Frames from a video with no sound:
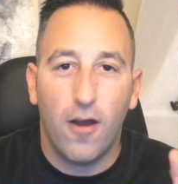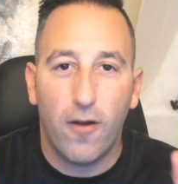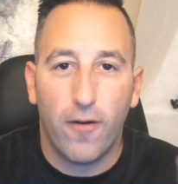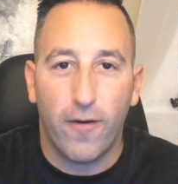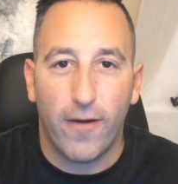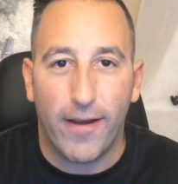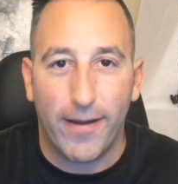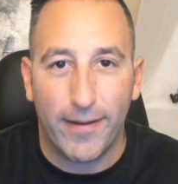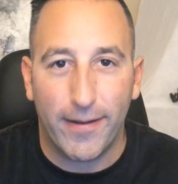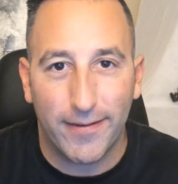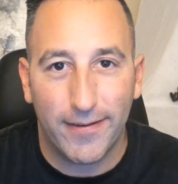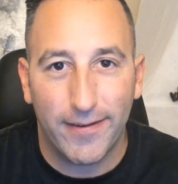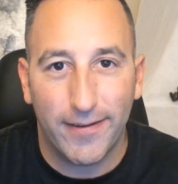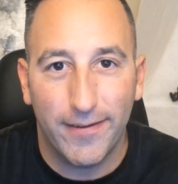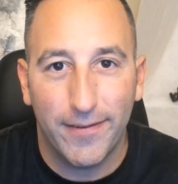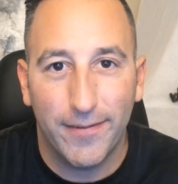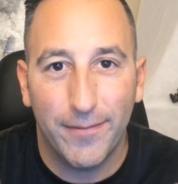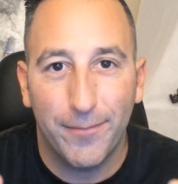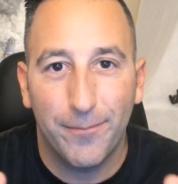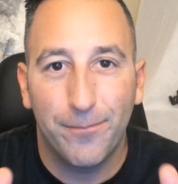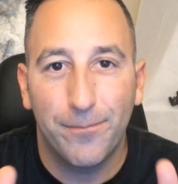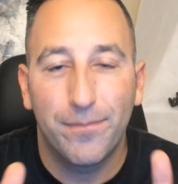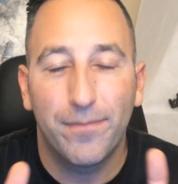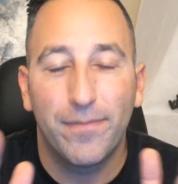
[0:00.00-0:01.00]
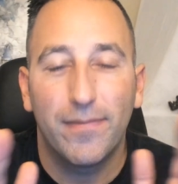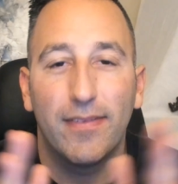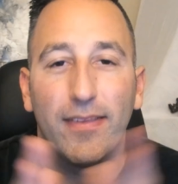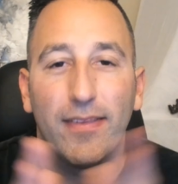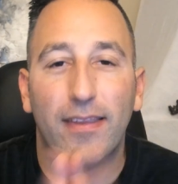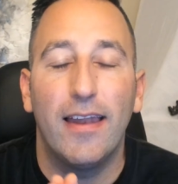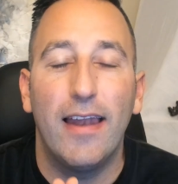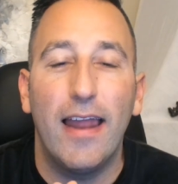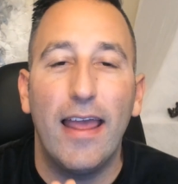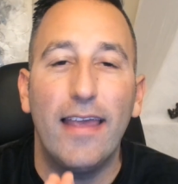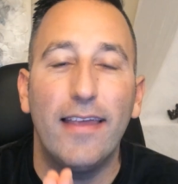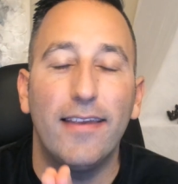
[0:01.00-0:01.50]
All right,
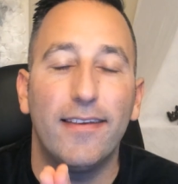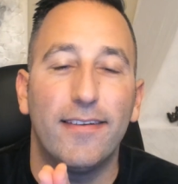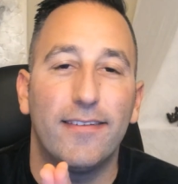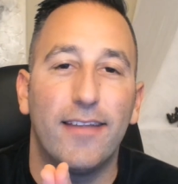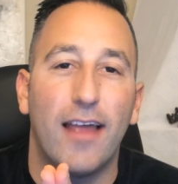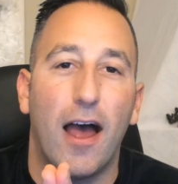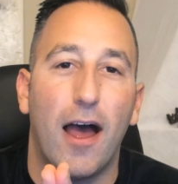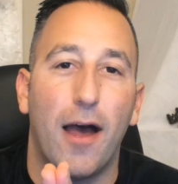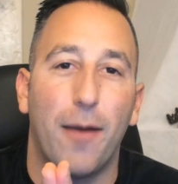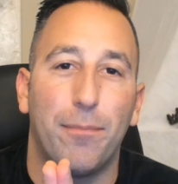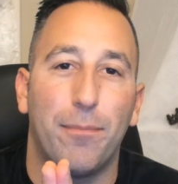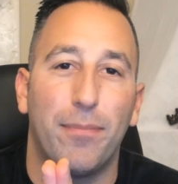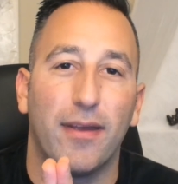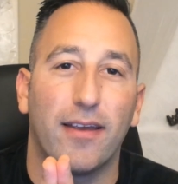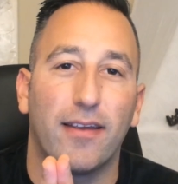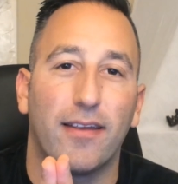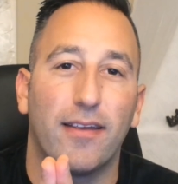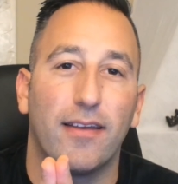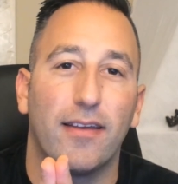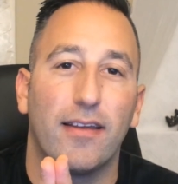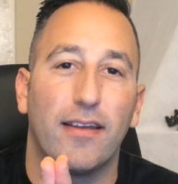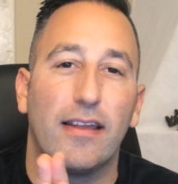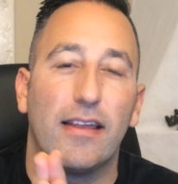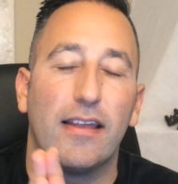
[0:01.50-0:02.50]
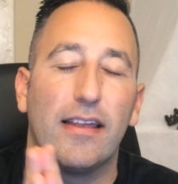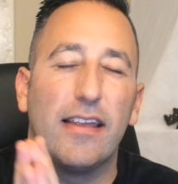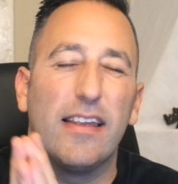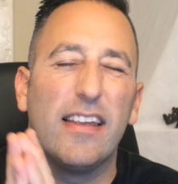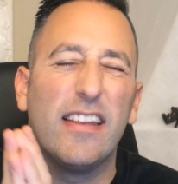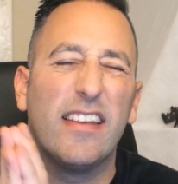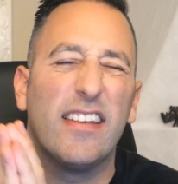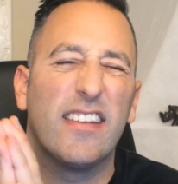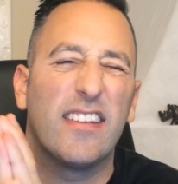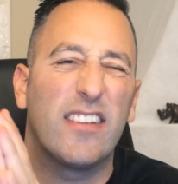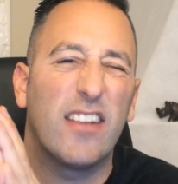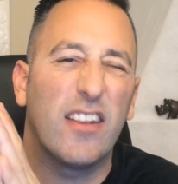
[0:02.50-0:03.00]
today's topic
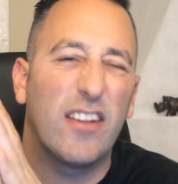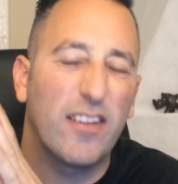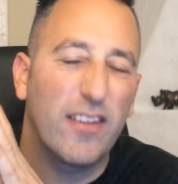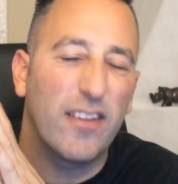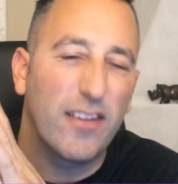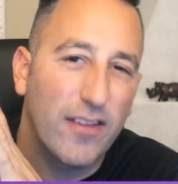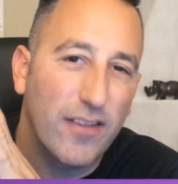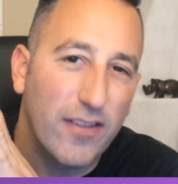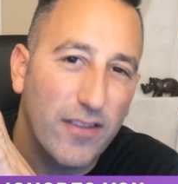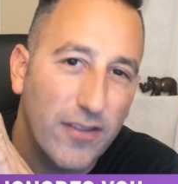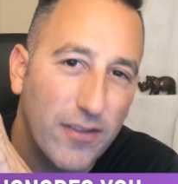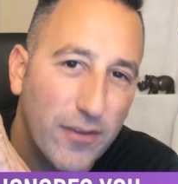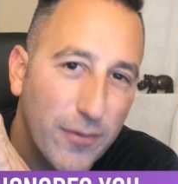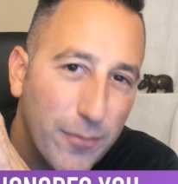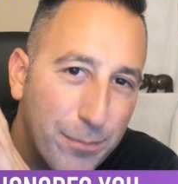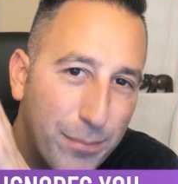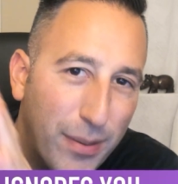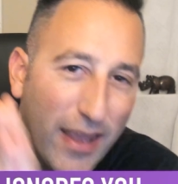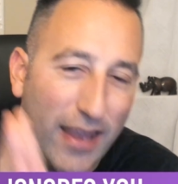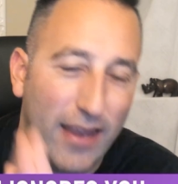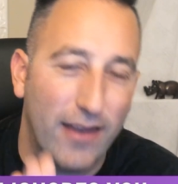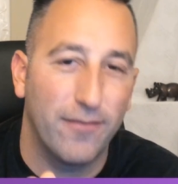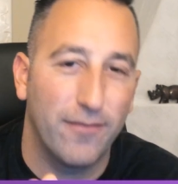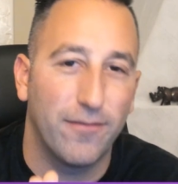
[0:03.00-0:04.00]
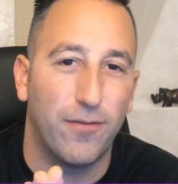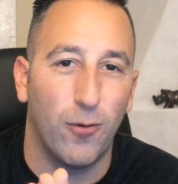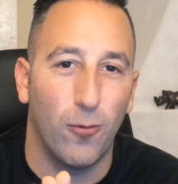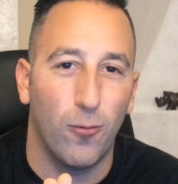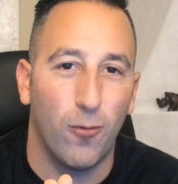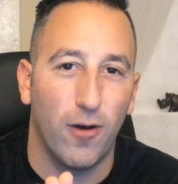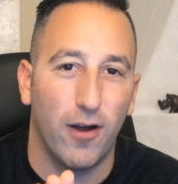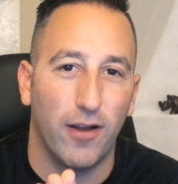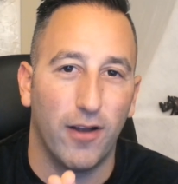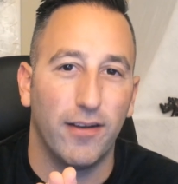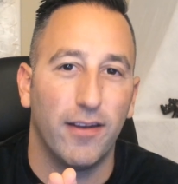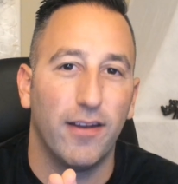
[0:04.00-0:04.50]
is the painful
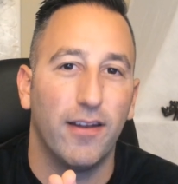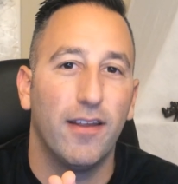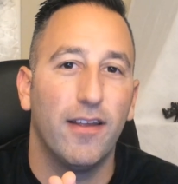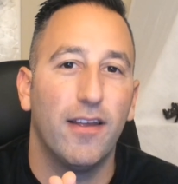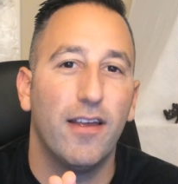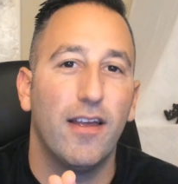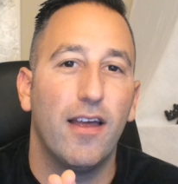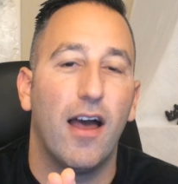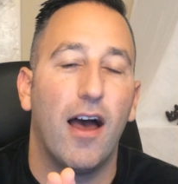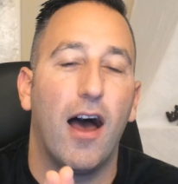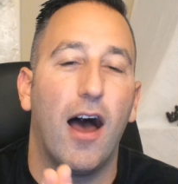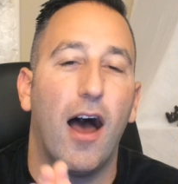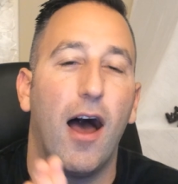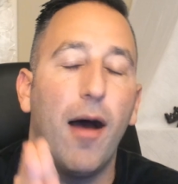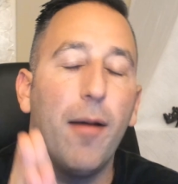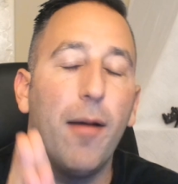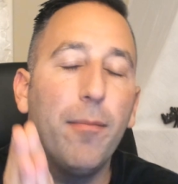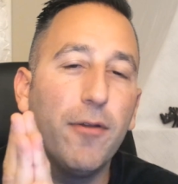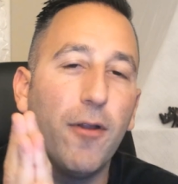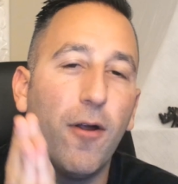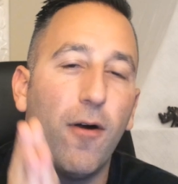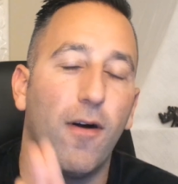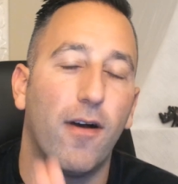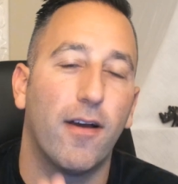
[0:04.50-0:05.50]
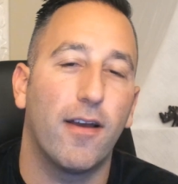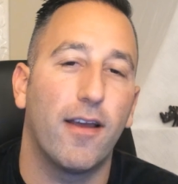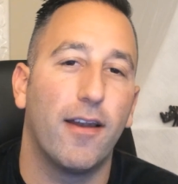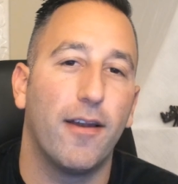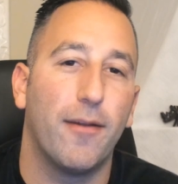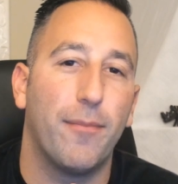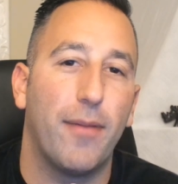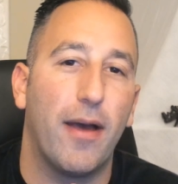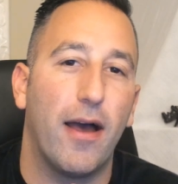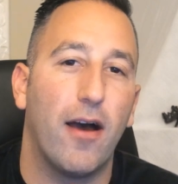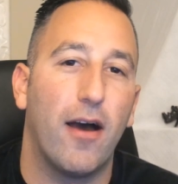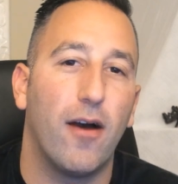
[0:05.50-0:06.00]
one. I'm
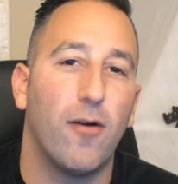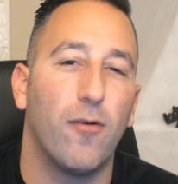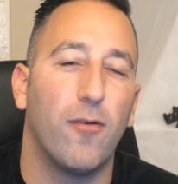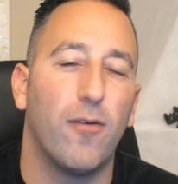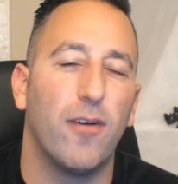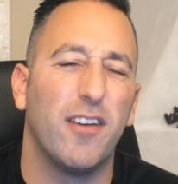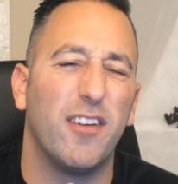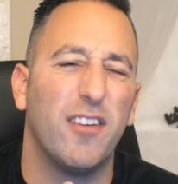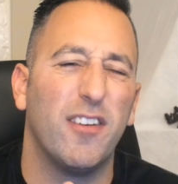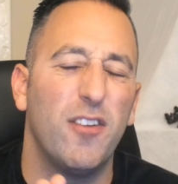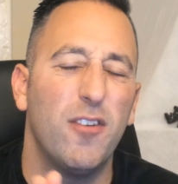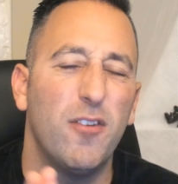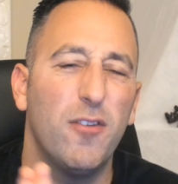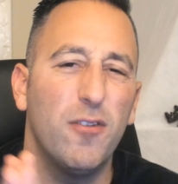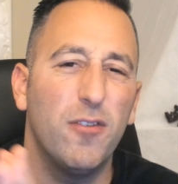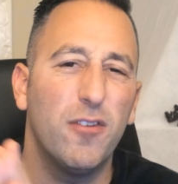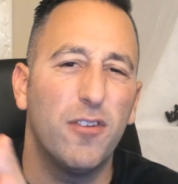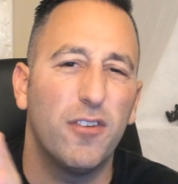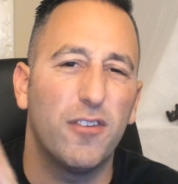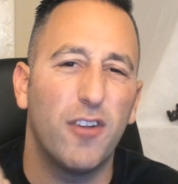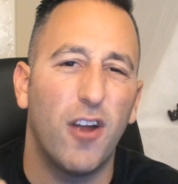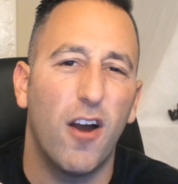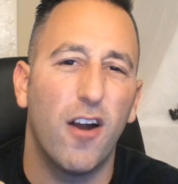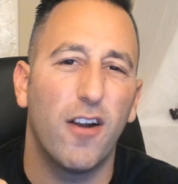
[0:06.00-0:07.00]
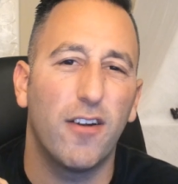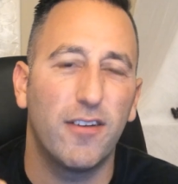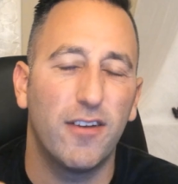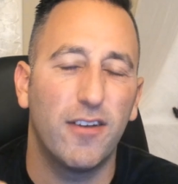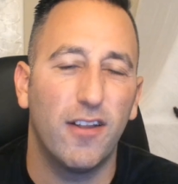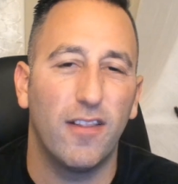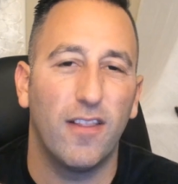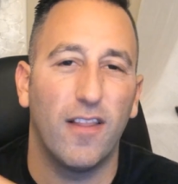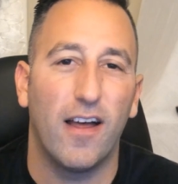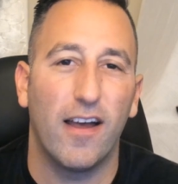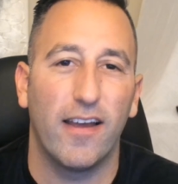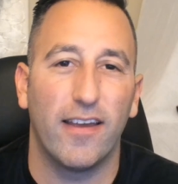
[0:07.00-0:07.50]
talking about when you start
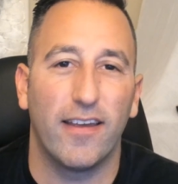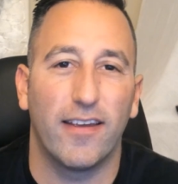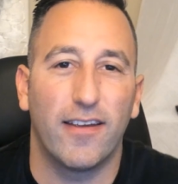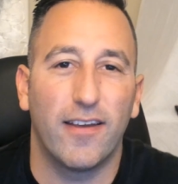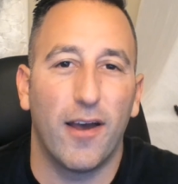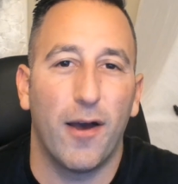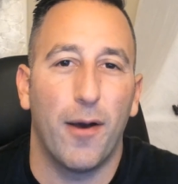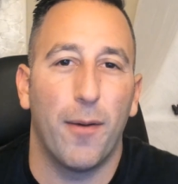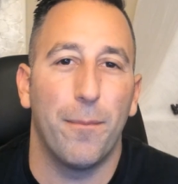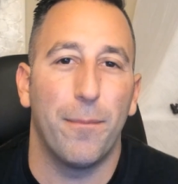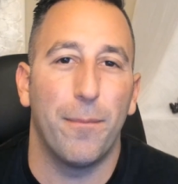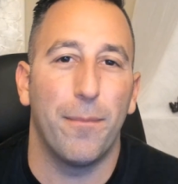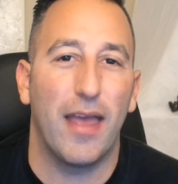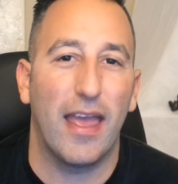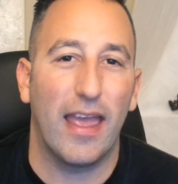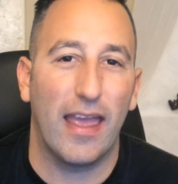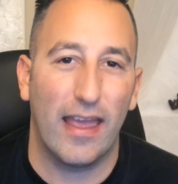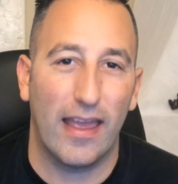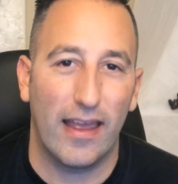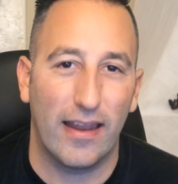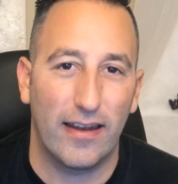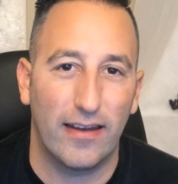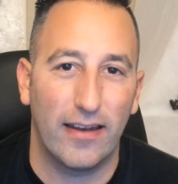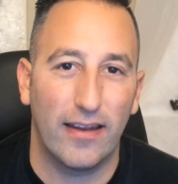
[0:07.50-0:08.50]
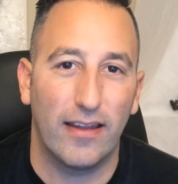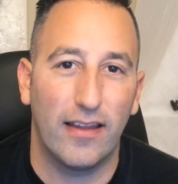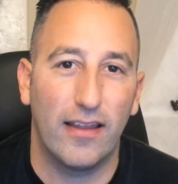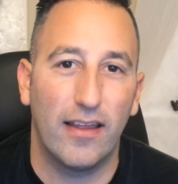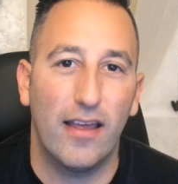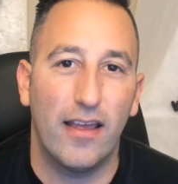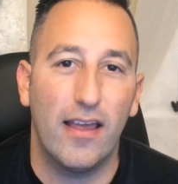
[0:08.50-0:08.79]
to like a man,